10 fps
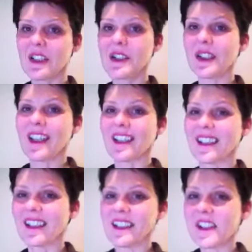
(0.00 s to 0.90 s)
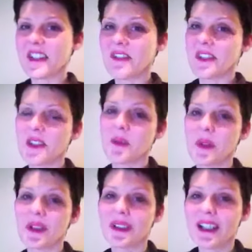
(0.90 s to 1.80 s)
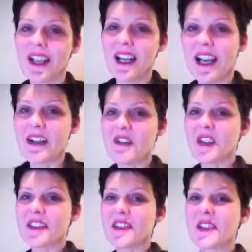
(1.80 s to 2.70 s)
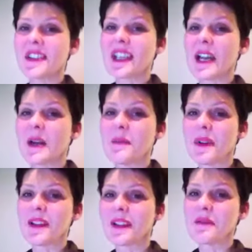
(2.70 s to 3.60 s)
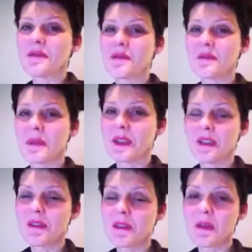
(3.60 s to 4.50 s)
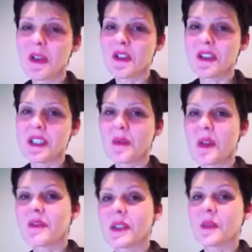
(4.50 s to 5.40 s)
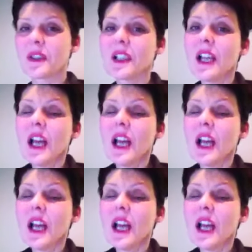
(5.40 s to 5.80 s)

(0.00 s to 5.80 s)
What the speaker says: Okay, let's give this a whirl. I've tried this on the cat on my my computer. It didn't work very well.